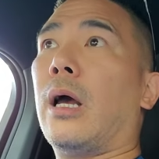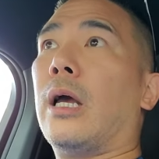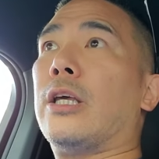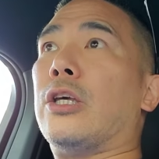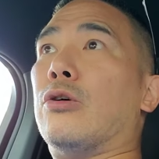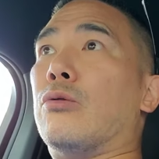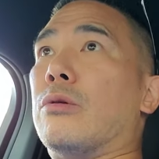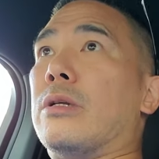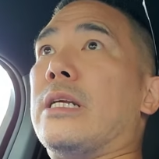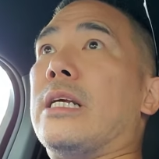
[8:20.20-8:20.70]

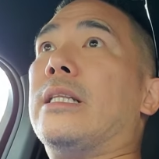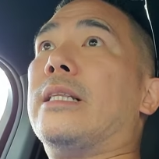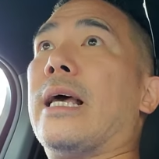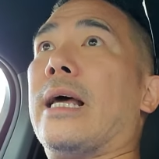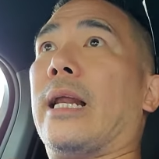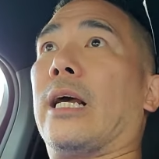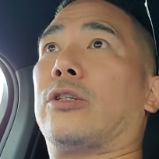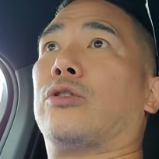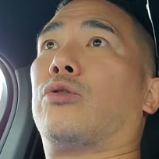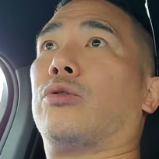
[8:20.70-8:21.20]
You need
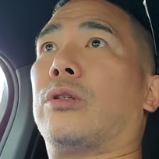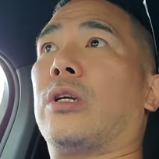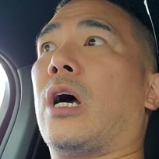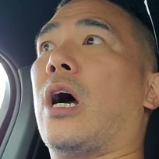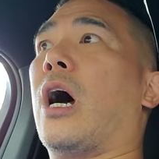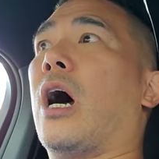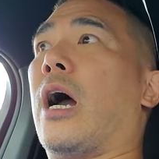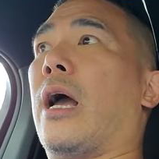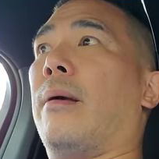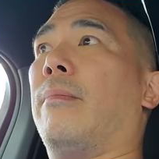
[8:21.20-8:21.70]
that extra
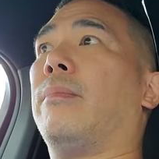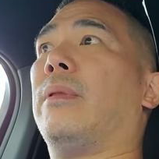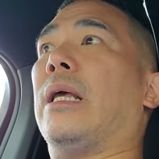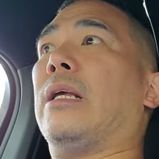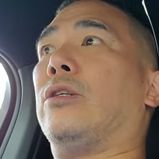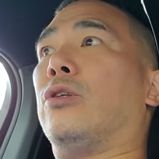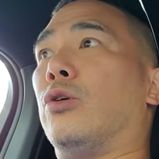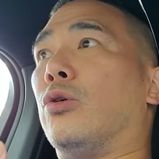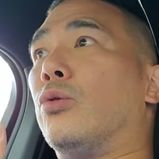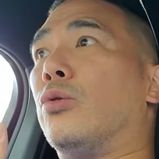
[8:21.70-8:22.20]
time.
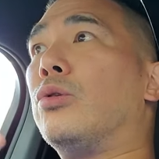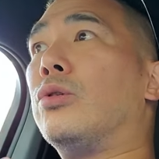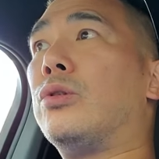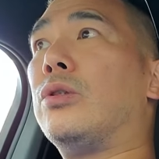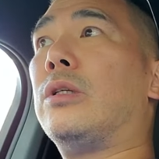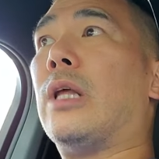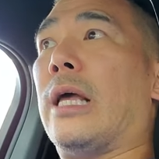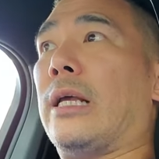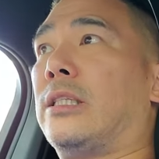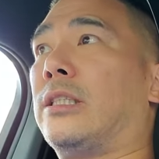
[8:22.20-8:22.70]

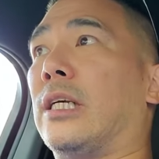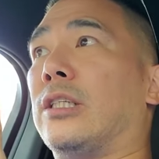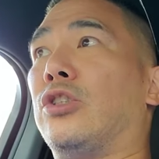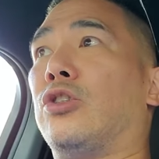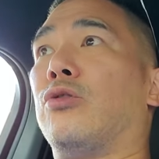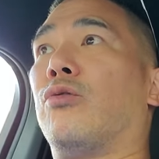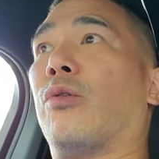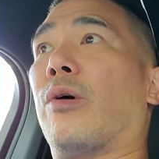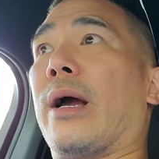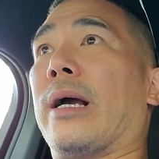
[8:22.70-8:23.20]
They sent
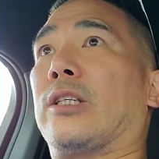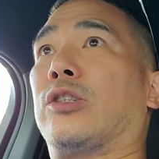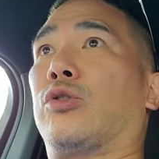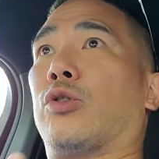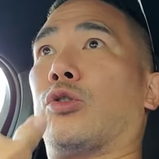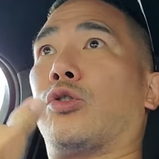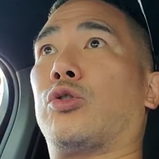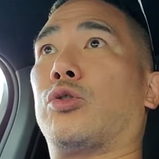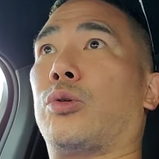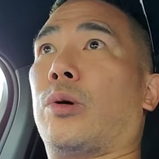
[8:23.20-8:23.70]
you for
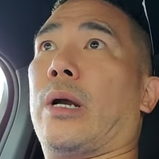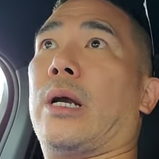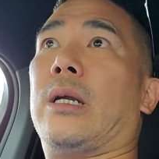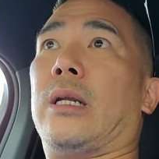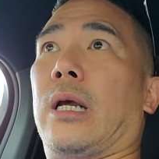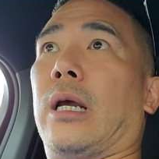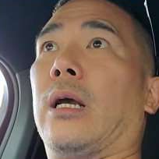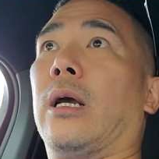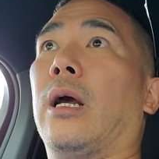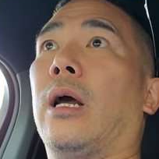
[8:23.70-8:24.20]
extra
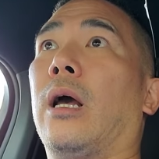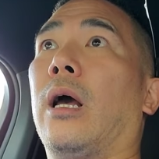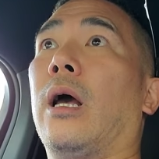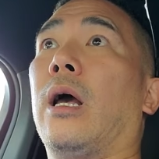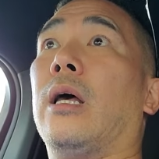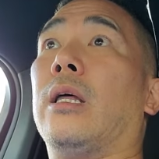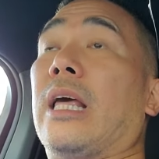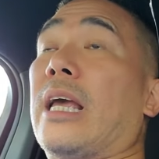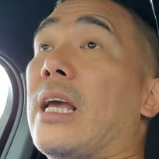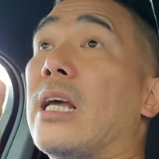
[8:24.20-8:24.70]
training.
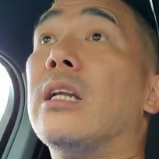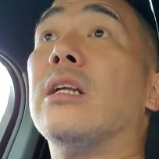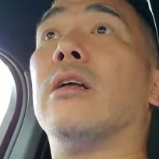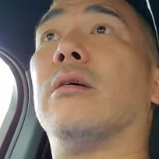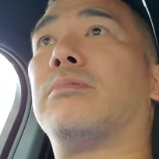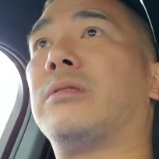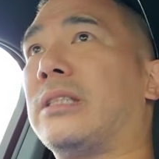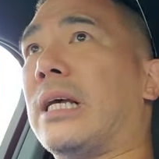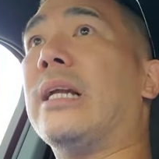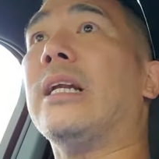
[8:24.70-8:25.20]
They ended
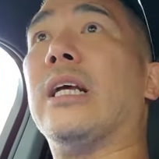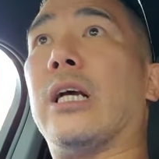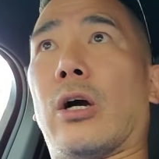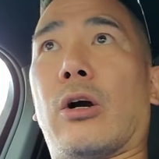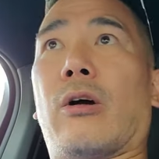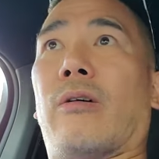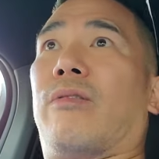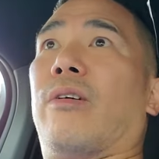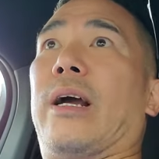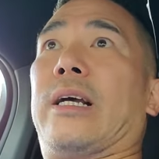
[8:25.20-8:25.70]
up sending
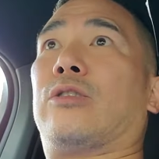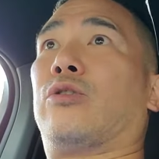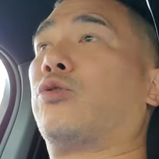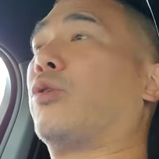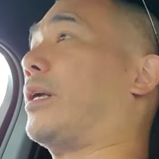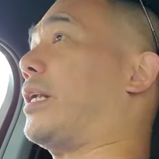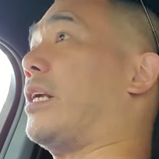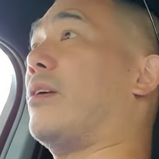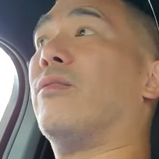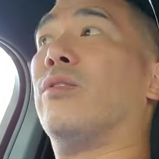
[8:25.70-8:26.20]
her for extra
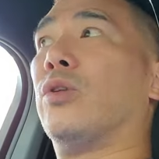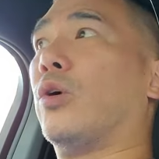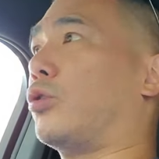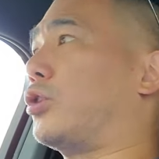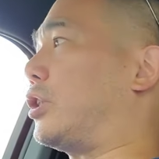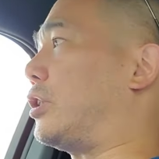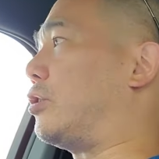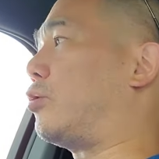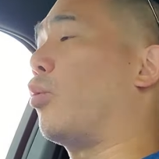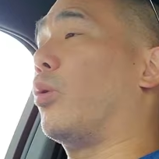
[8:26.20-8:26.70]
training, even though
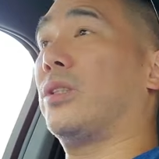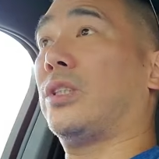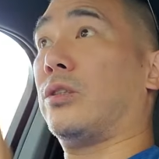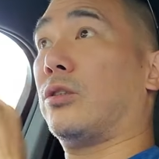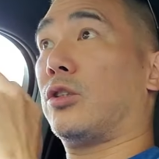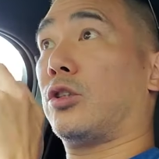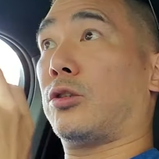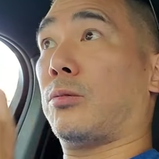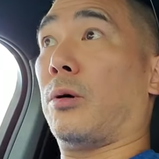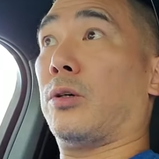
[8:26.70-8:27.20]
she
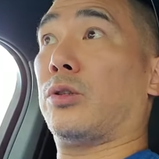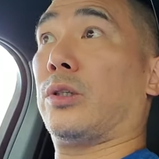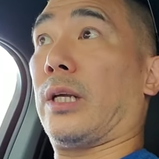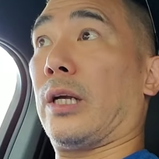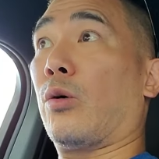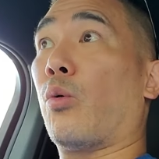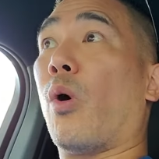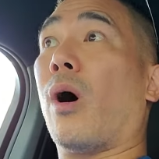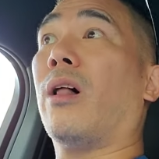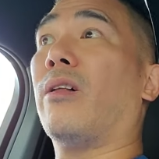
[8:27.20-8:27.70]
wasn't supposedly
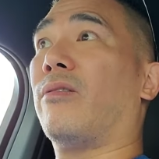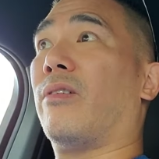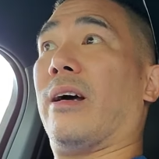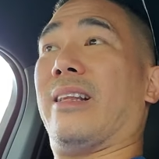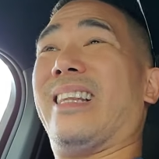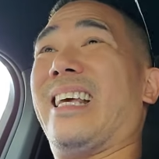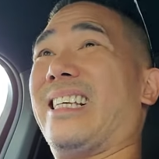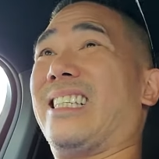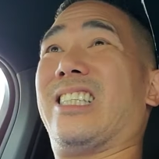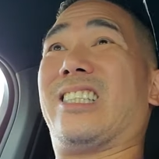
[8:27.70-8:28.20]

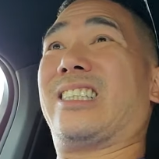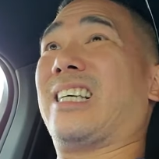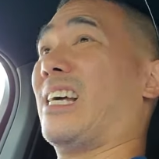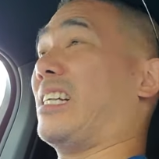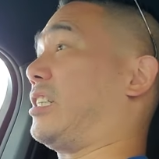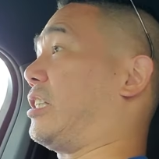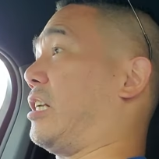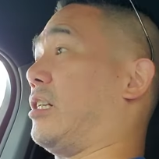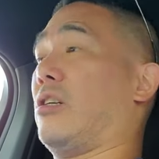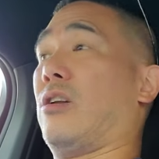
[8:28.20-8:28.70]
qualified. They just kind
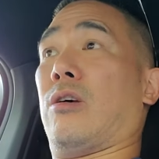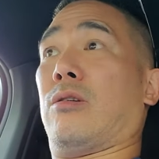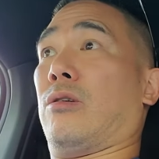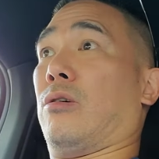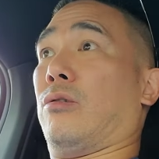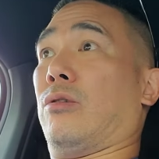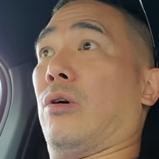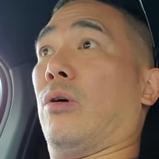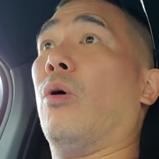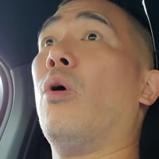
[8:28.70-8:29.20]
of said,
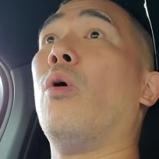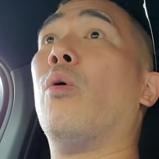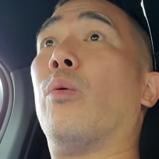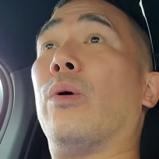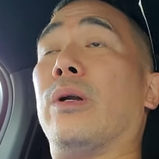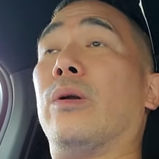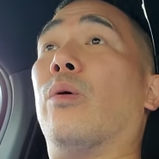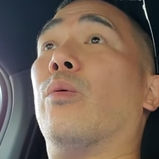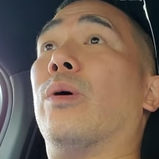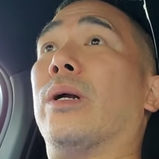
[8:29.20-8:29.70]
no.
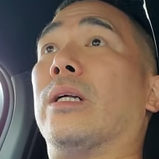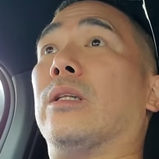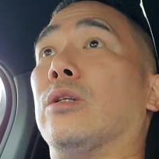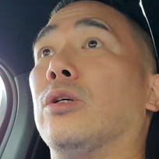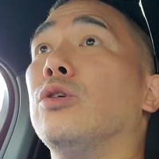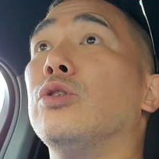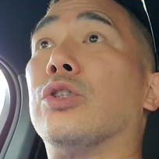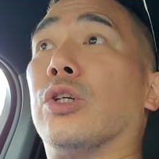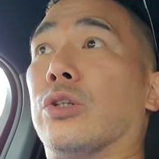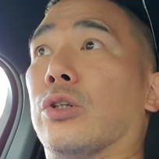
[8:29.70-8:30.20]
We don't want to
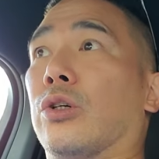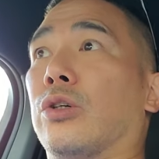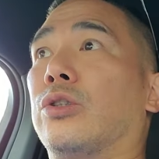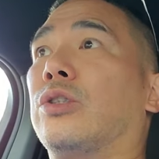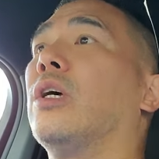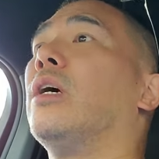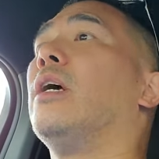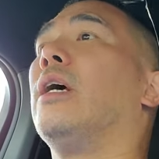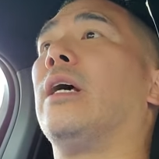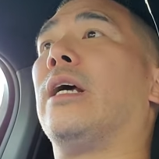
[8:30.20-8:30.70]
lose a nurse.
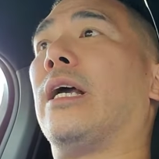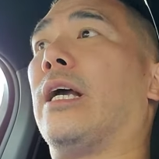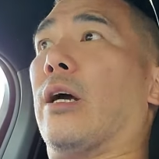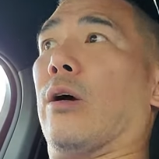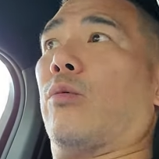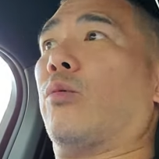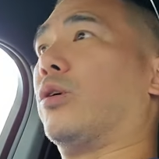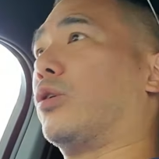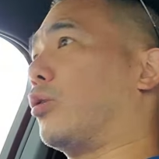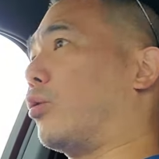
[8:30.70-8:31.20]

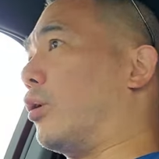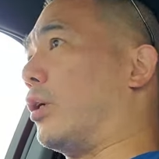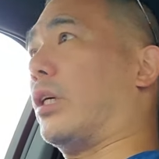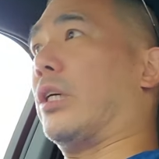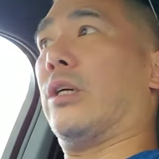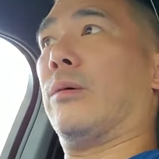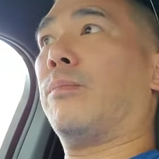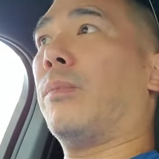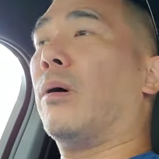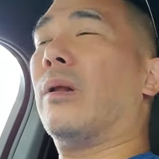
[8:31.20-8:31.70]
Here, we're
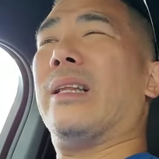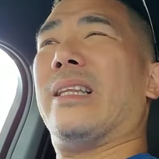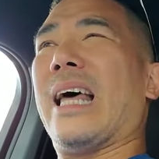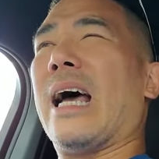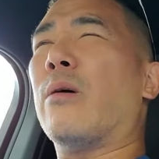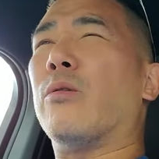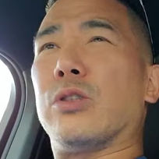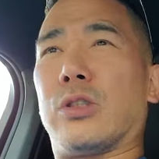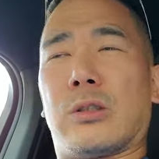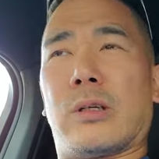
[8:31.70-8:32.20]
going to pull. And
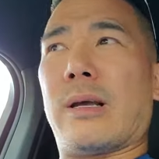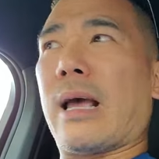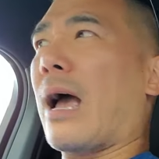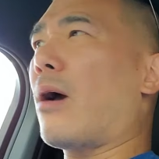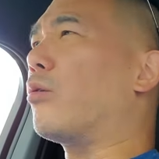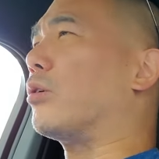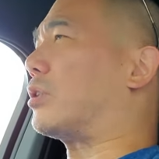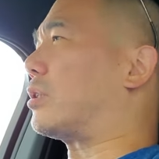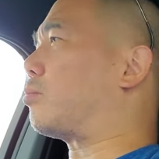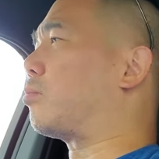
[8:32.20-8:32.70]
that was
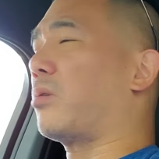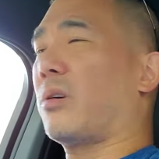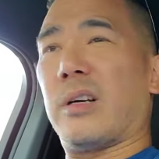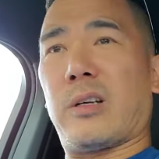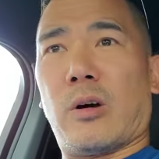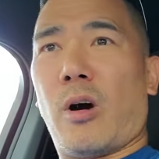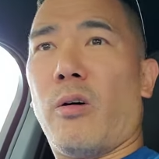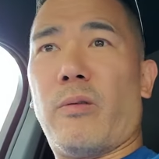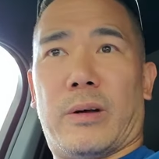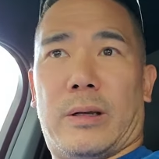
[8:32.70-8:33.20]

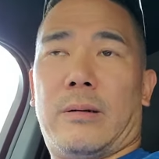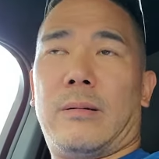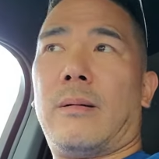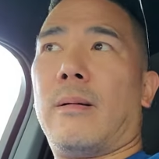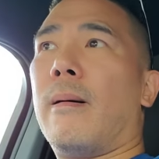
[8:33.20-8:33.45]
pre-COVID.